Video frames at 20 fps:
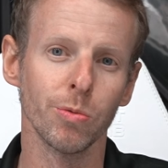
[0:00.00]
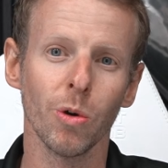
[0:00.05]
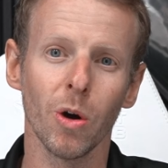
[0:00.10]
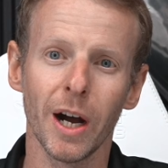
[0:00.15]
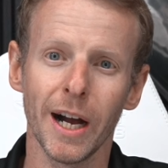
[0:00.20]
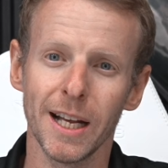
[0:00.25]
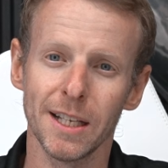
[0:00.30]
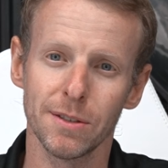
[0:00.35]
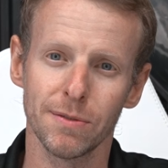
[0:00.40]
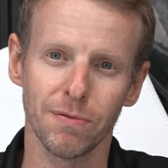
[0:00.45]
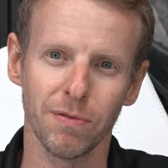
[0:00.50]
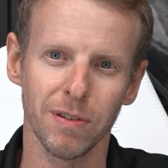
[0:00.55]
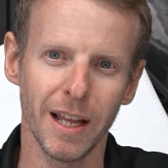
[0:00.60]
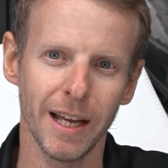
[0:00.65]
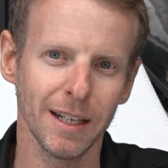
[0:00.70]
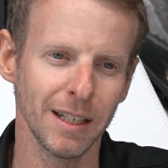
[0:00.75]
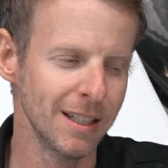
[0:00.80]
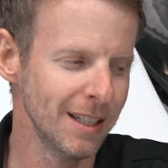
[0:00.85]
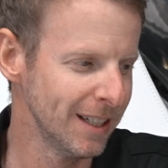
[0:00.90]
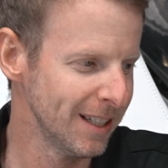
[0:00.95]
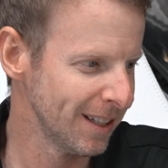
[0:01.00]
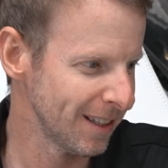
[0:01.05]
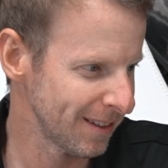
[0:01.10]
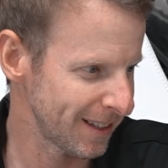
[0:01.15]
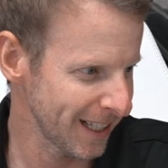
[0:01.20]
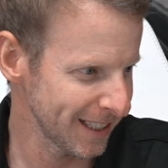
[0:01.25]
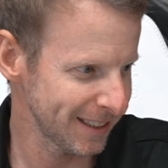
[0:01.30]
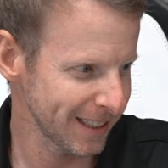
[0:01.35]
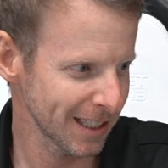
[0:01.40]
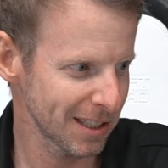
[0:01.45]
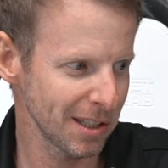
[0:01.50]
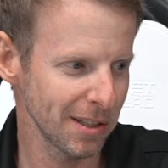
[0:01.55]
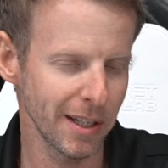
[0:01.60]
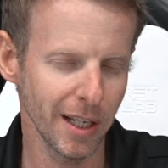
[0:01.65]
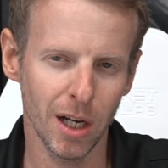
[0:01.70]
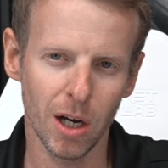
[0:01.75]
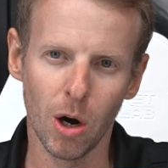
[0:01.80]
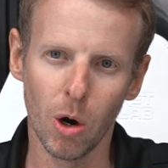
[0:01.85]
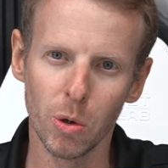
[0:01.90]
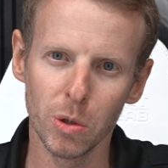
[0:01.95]
Rise Flat. That's actually
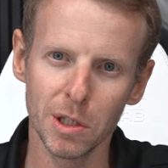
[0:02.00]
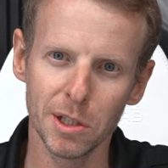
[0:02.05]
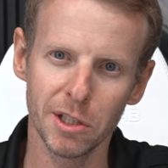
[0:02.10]
their older